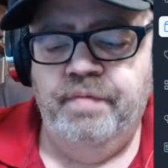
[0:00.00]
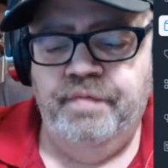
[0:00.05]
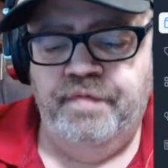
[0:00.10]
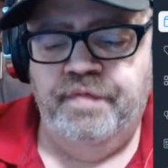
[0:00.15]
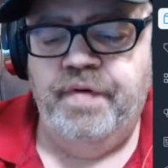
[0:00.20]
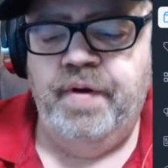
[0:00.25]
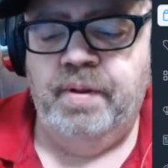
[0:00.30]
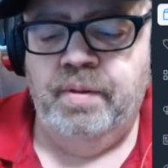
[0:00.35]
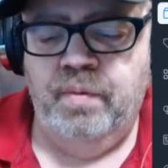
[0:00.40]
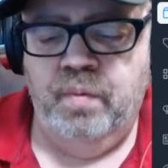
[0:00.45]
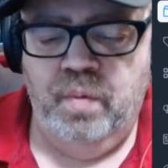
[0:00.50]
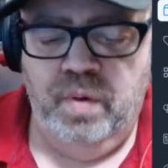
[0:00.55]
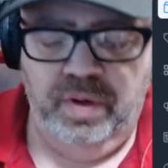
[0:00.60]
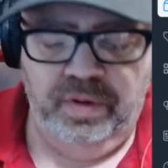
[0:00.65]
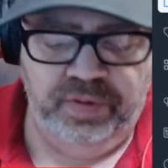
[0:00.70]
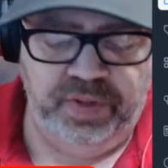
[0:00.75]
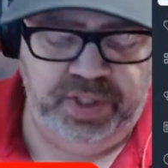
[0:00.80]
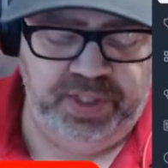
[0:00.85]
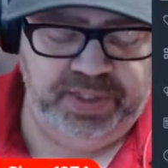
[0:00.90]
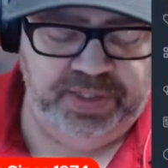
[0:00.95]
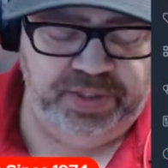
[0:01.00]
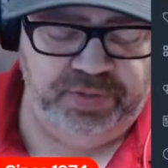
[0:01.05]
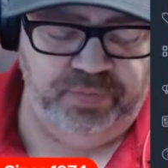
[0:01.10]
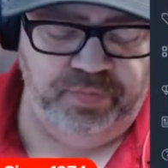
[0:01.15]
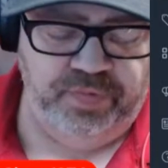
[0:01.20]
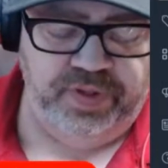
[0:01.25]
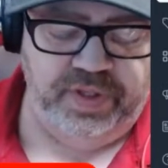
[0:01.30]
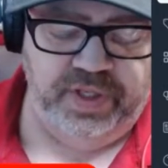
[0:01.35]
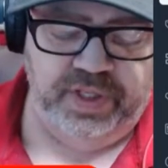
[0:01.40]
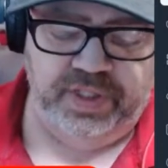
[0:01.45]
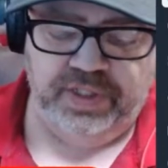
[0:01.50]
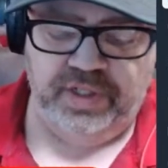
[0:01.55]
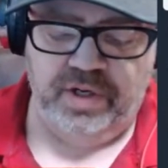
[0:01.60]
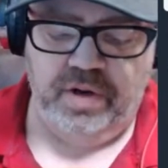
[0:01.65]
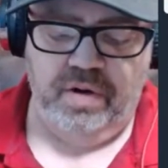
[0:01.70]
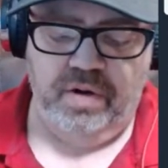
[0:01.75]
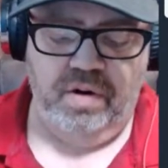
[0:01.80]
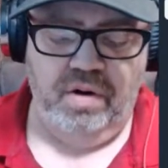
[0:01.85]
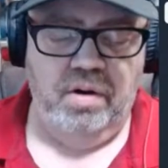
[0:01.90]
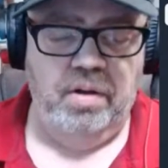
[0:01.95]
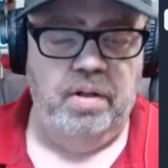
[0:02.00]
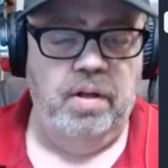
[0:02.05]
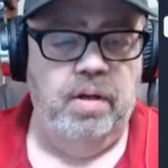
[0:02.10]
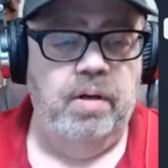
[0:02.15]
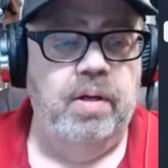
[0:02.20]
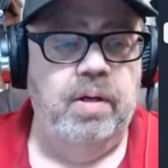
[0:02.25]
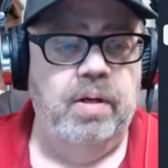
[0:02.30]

fairly well decent with this card